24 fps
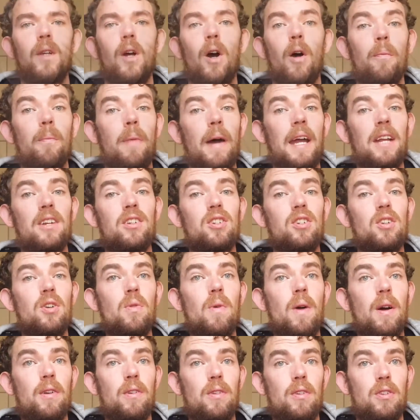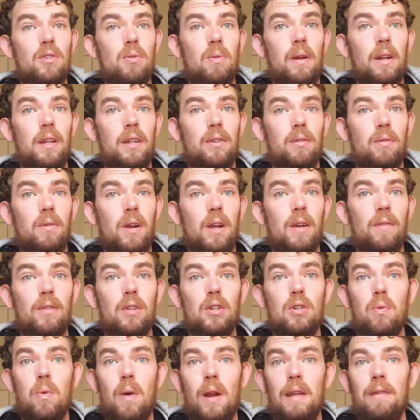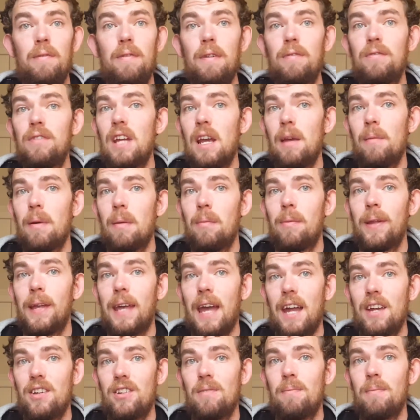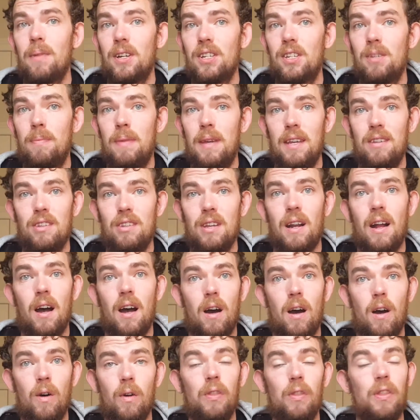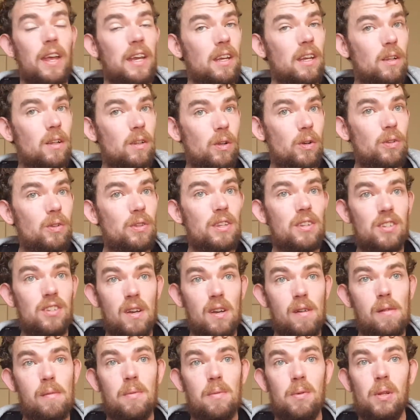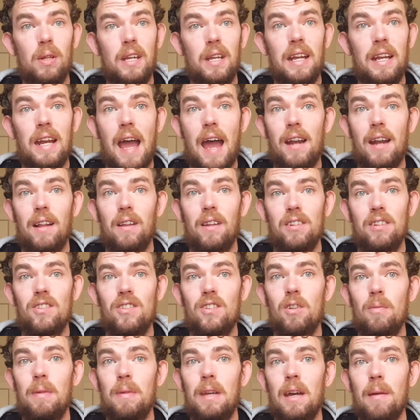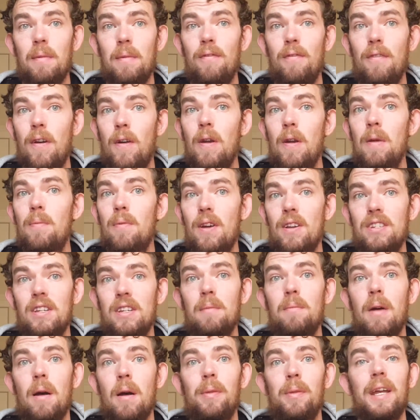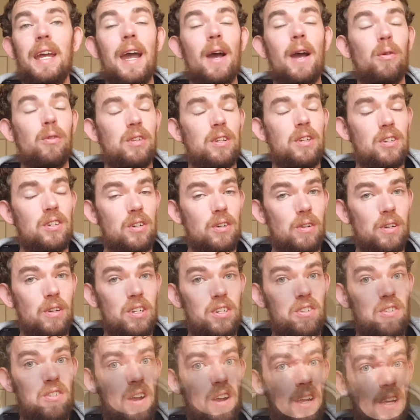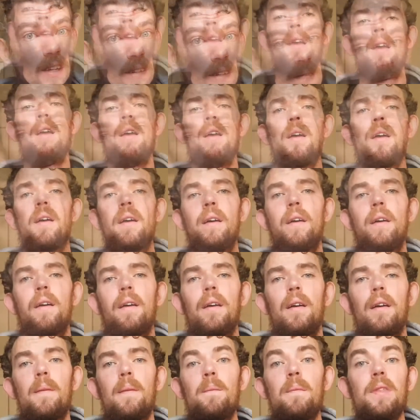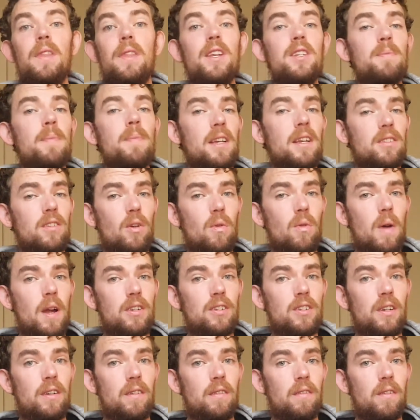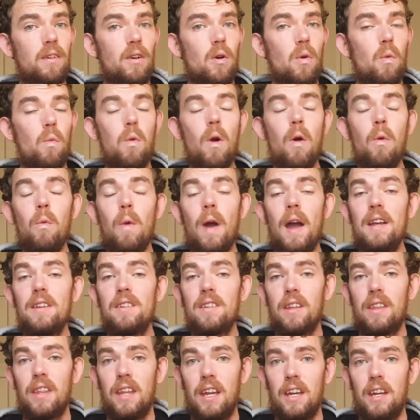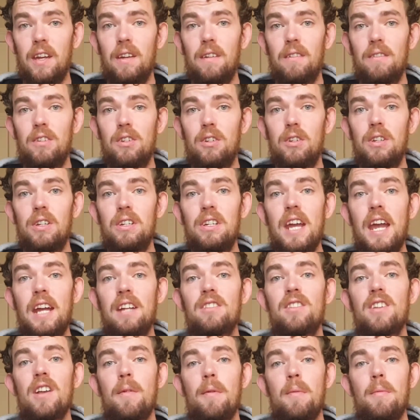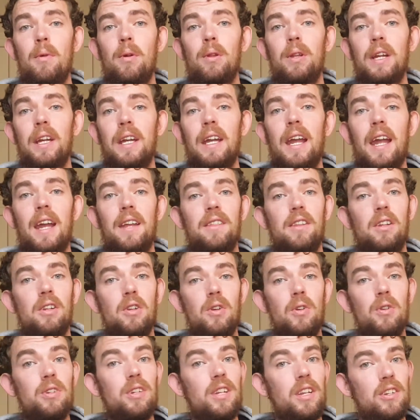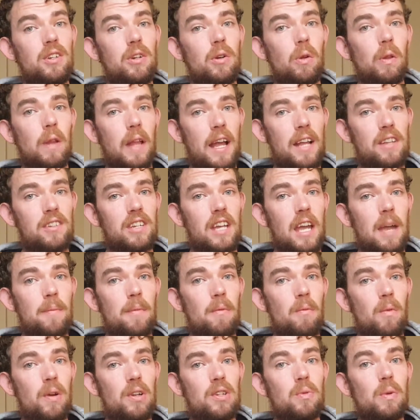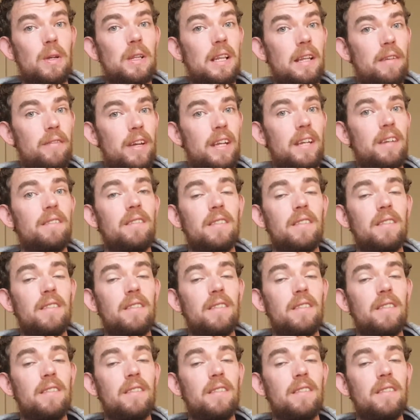On page 223 of the 2015 publication by Spears et al., they conclude that cyberbullying in adolescents can become a very pressing public health issue in Australia. This begs the question, what ways are there to detect cyberbullying in the new digital landscape in which we live in?